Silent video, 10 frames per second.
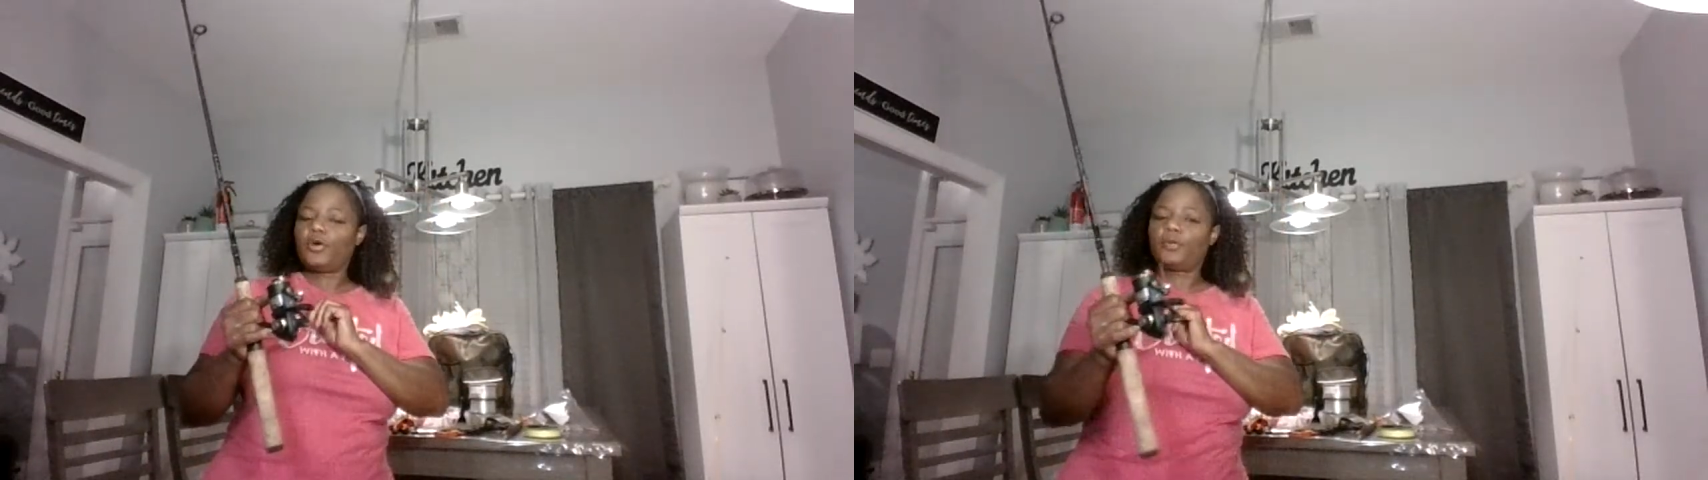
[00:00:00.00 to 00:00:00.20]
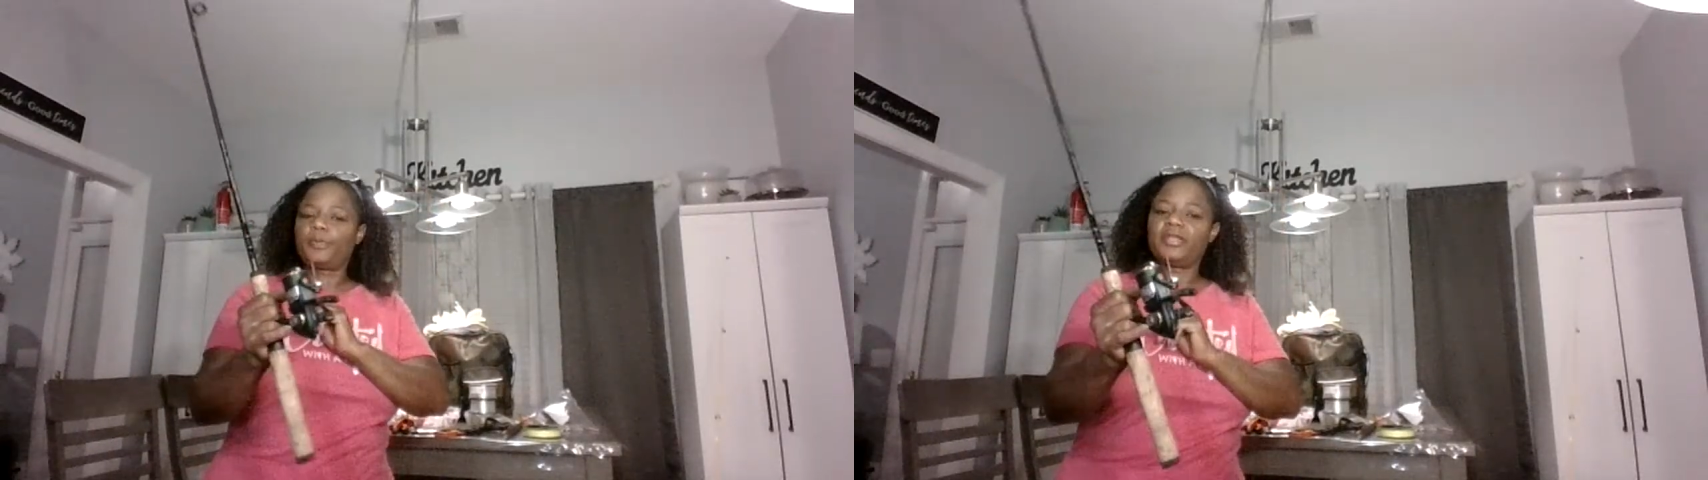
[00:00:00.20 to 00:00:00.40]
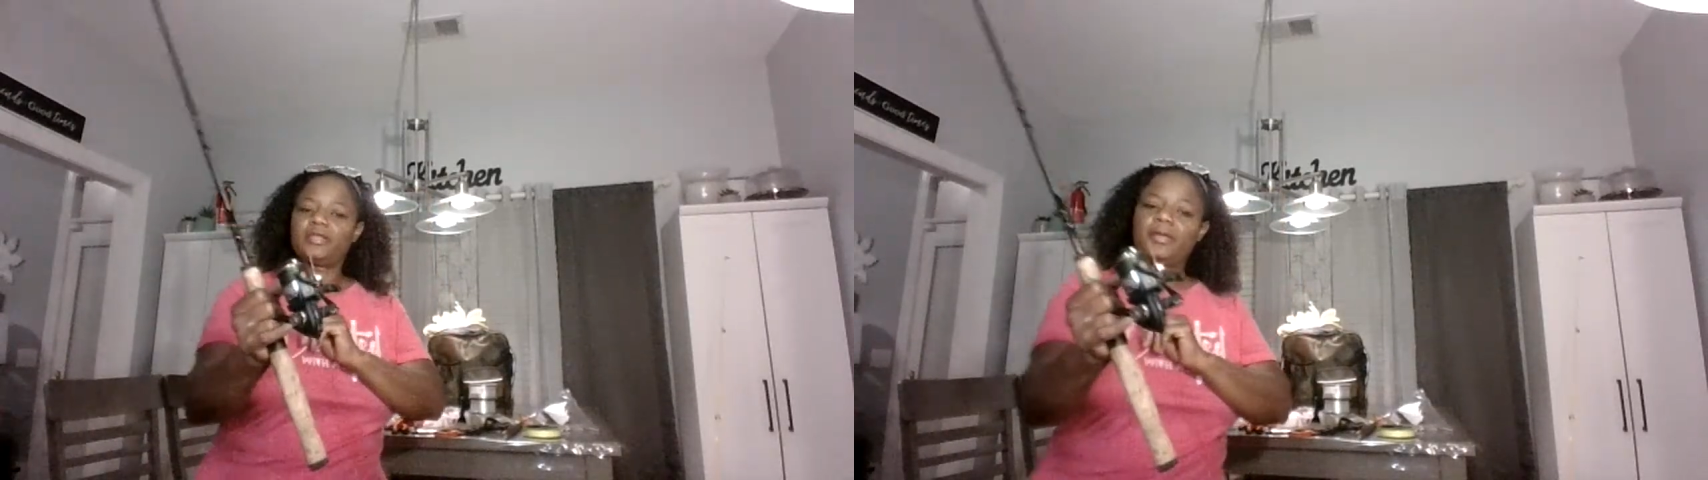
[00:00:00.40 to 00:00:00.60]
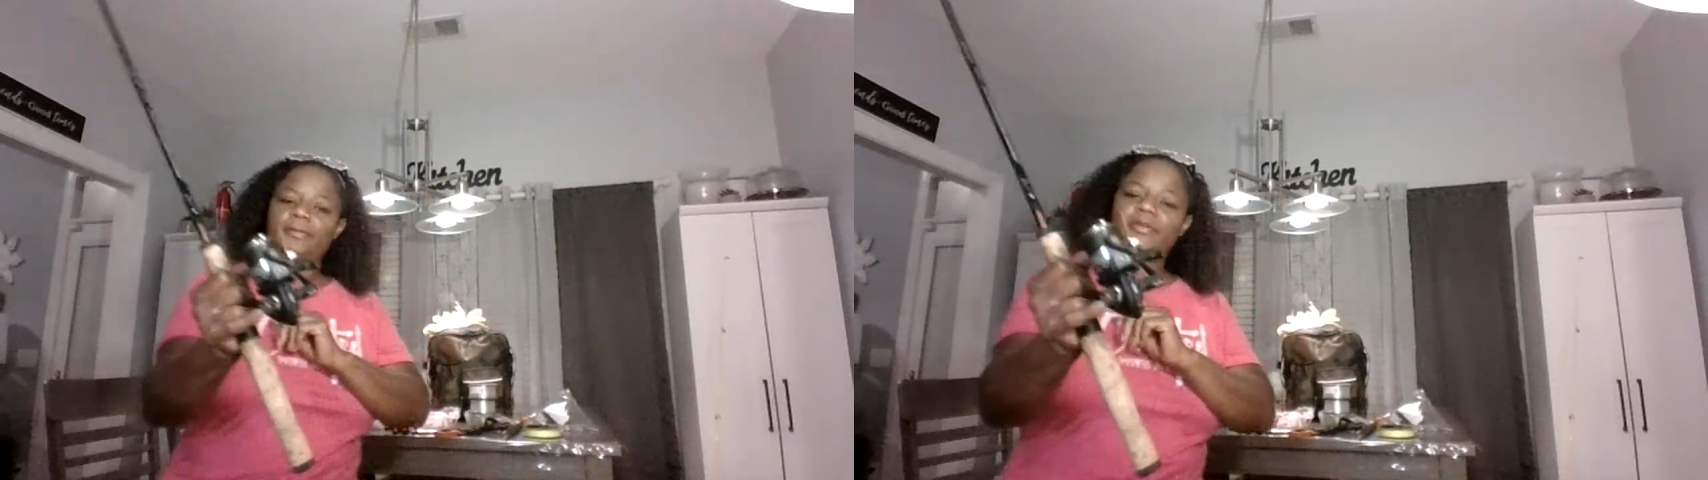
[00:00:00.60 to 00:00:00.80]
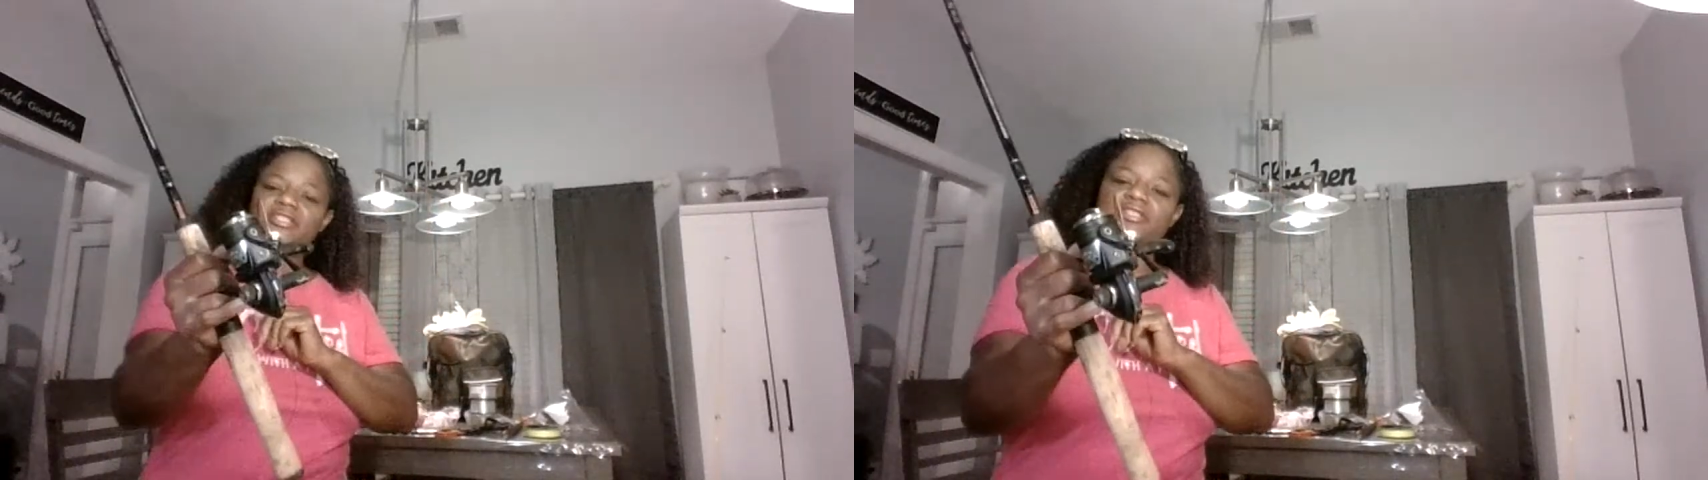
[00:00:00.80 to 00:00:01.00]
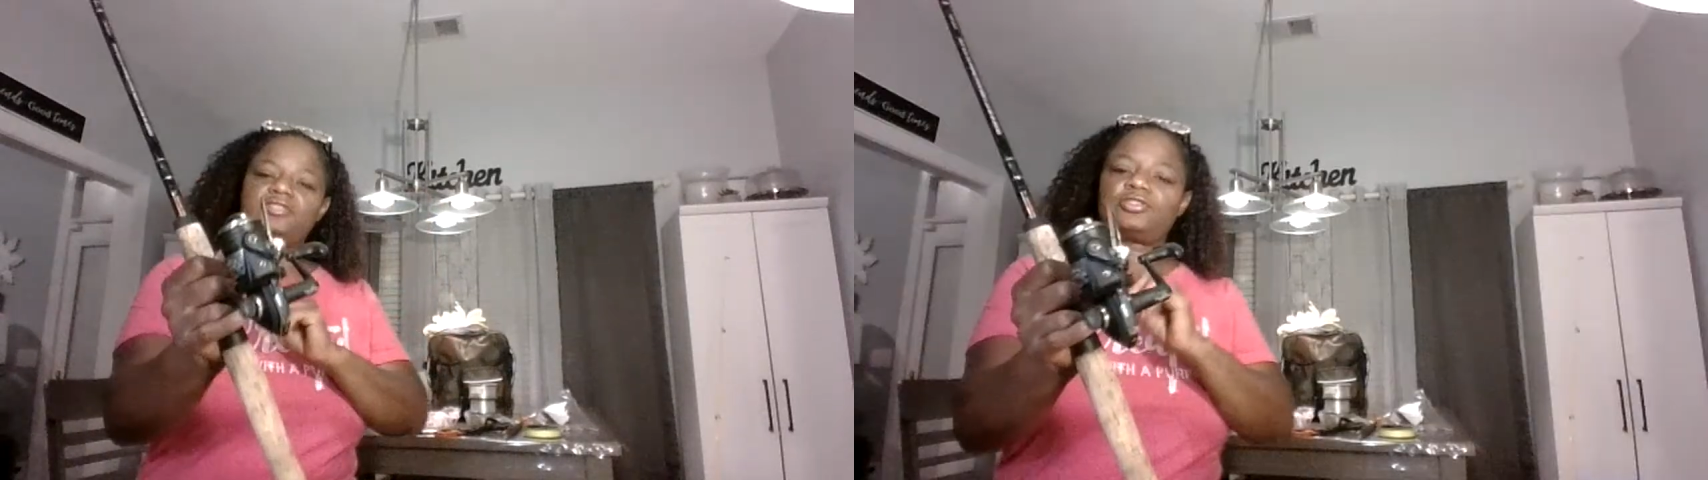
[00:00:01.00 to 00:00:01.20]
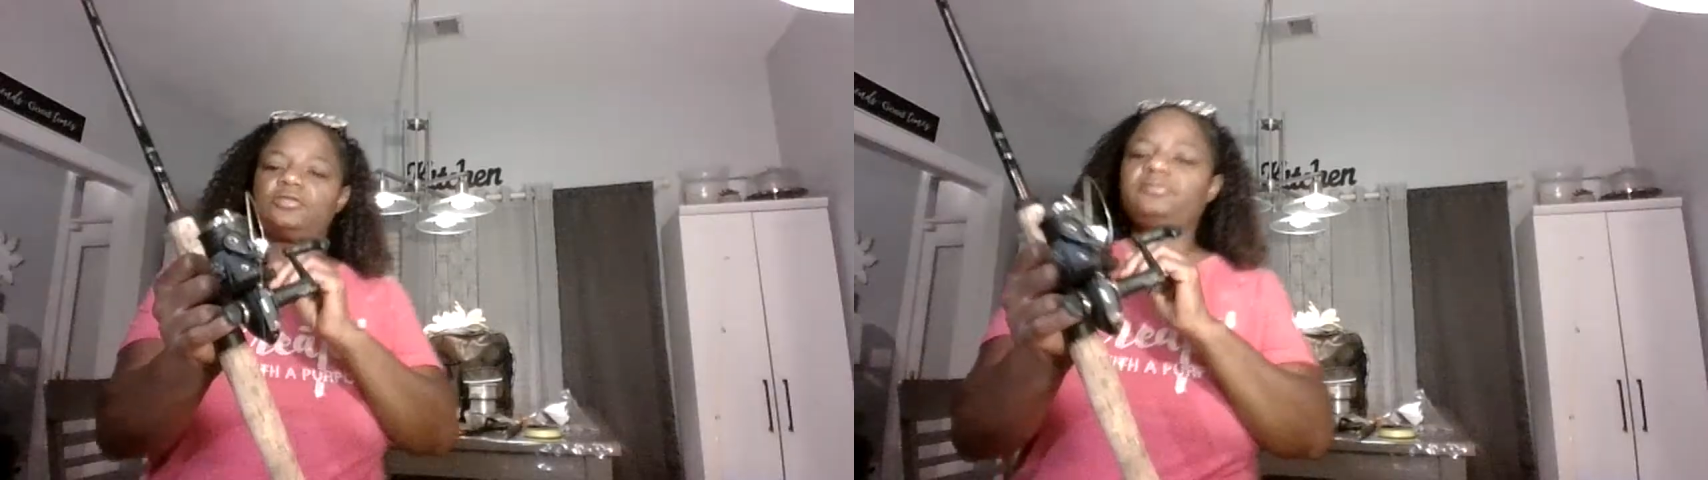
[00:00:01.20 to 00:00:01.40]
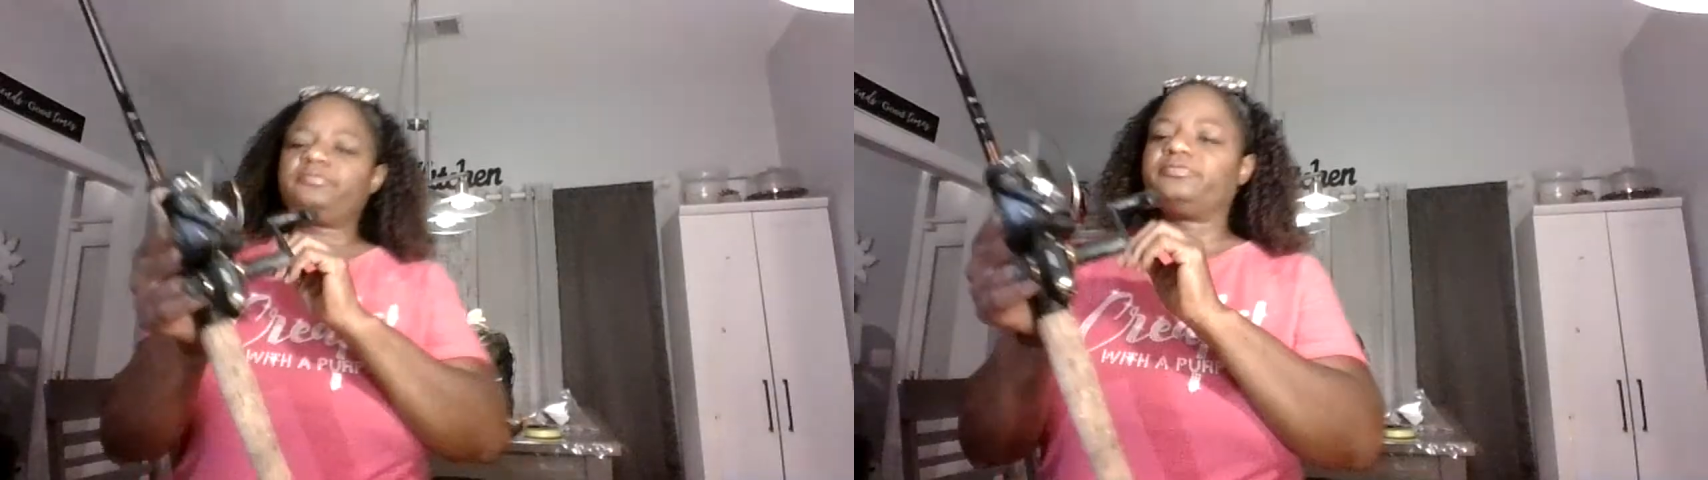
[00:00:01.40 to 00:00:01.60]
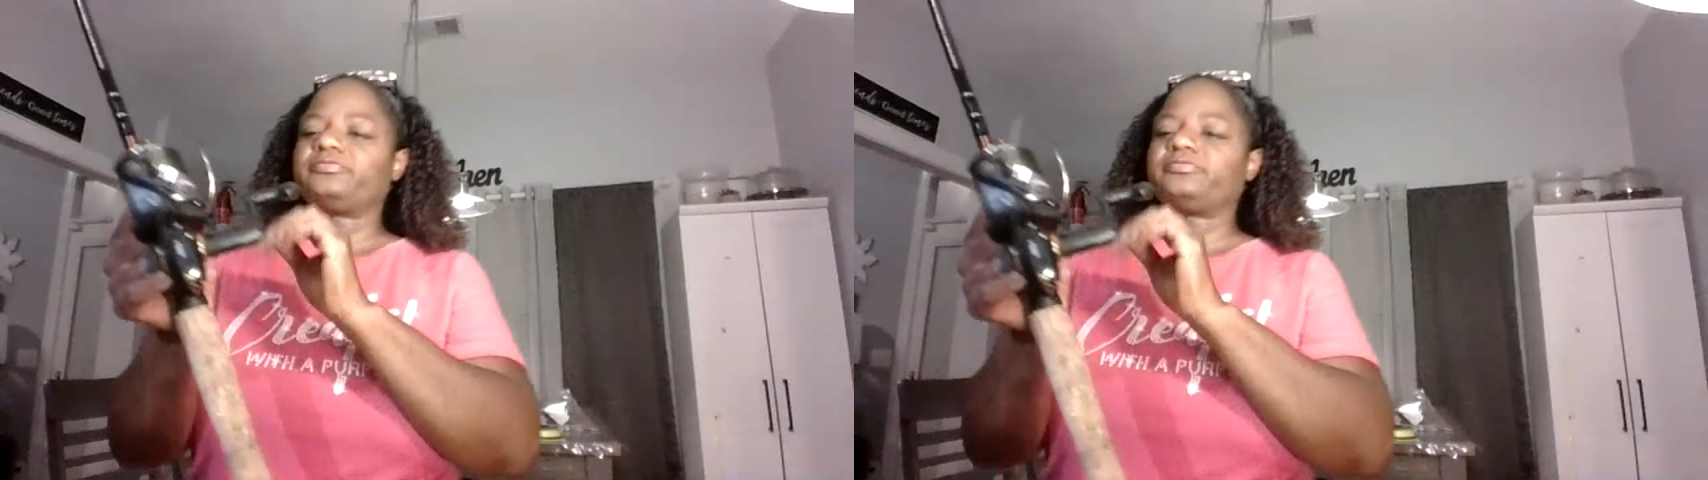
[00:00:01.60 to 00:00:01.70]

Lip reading: open position,